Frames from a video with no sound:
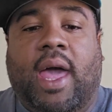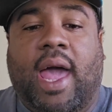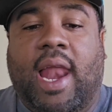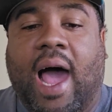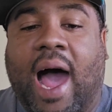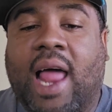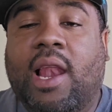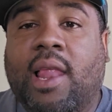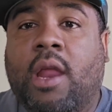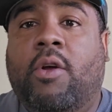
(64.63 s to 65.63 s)
And I
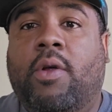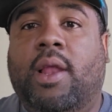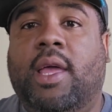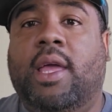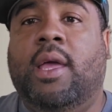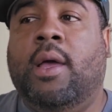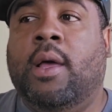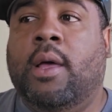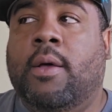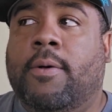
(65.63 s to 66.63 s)
literally,
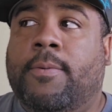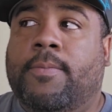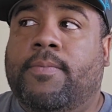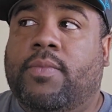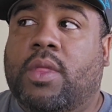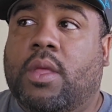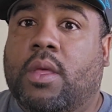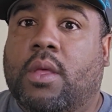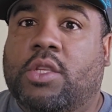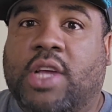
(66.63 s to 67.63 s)

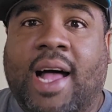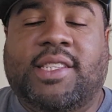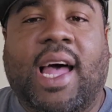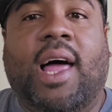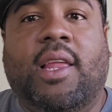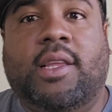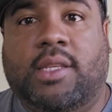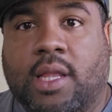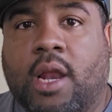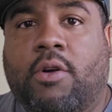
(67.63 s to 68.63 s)
Josh Allen
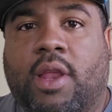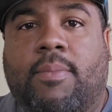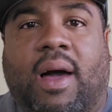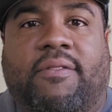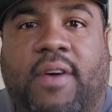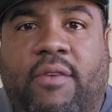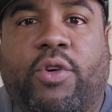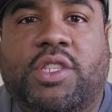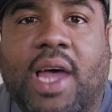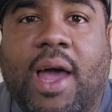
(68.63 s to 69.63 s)
is literally my
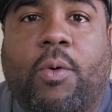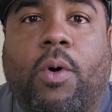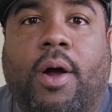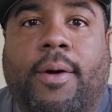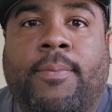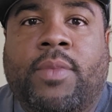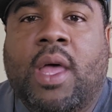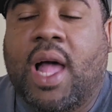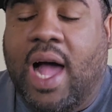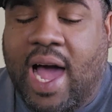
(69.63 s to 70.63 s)
favorite Jaguar.
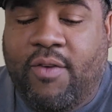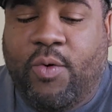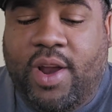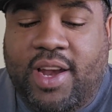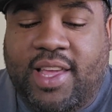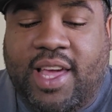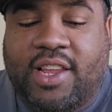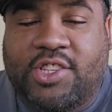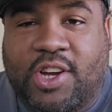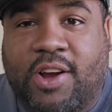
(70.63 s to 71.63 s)
I wanted to
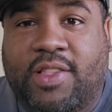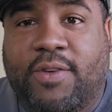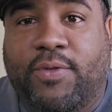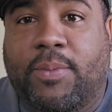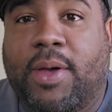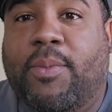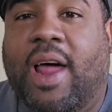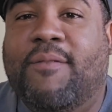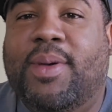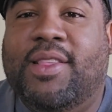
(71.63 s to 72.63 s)
get a jersey from him,
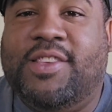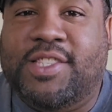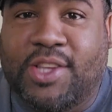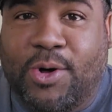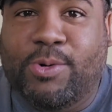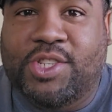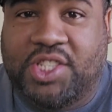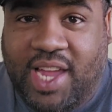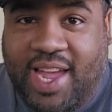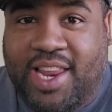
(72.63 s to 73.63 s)
but I've been so
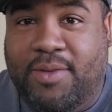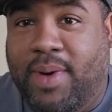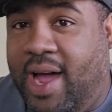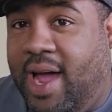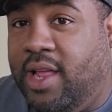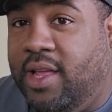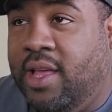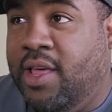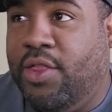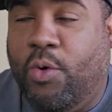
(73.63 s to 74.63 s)
jaded by
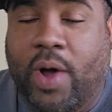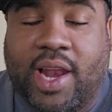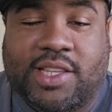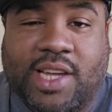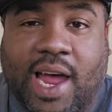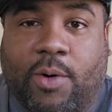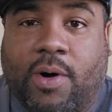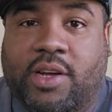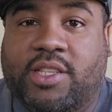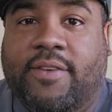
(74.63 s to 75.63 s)
the way the
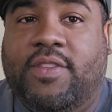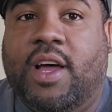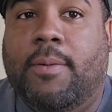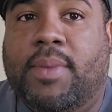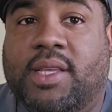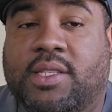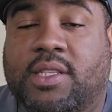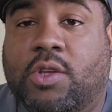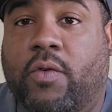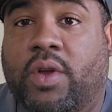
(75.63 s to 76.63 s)
Jaguars have done
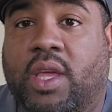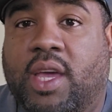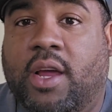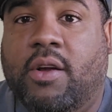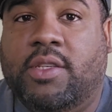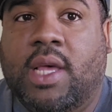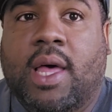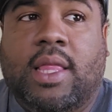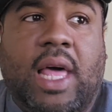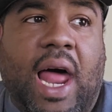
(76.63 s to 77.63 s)
business over the years
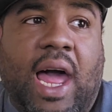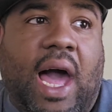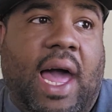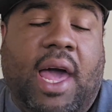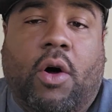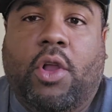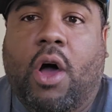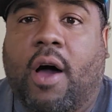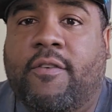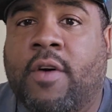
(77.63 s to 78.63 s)
that I, I held
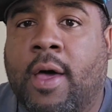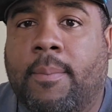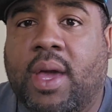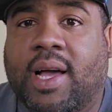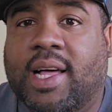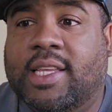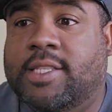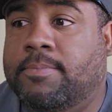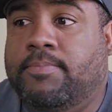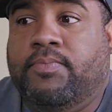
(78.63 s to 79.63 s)
off
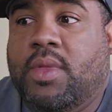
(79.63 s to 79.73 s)
because